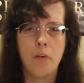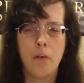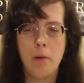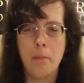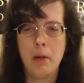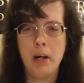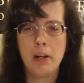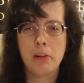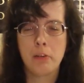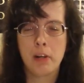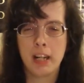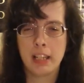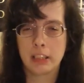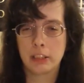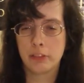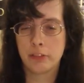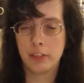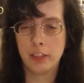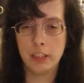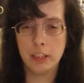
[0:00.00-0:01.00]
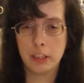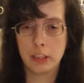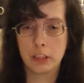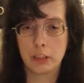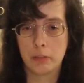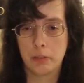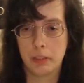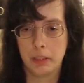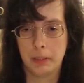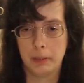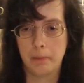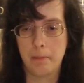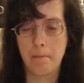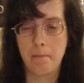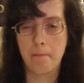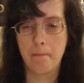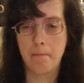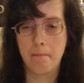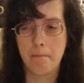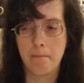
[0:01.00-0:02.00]
What about a transference
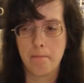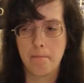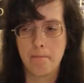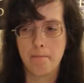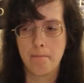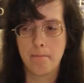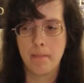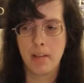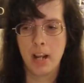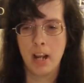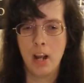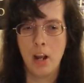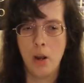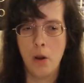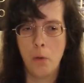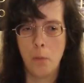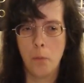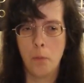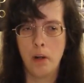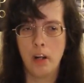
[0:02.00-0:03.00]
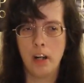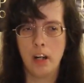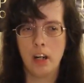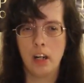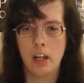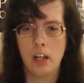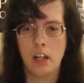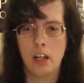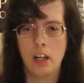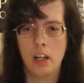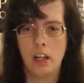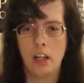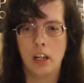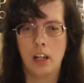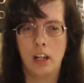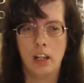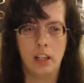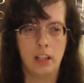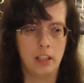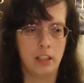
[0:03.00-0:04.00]
rune
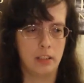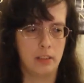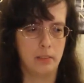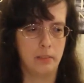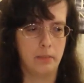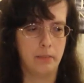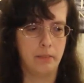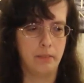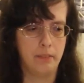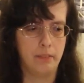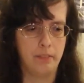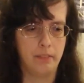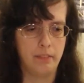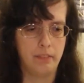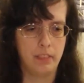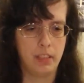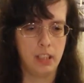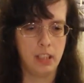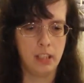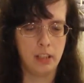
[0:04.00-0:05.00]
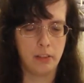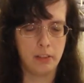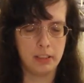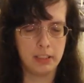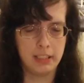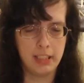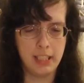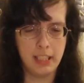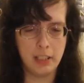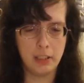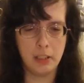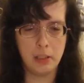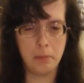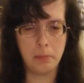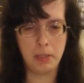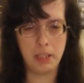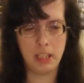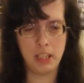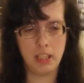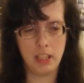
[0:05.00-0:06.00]
where um, Christina
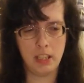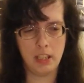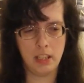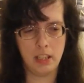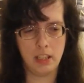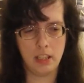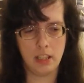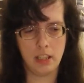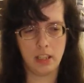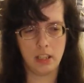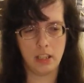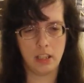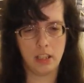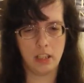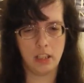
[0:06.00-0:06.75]
could be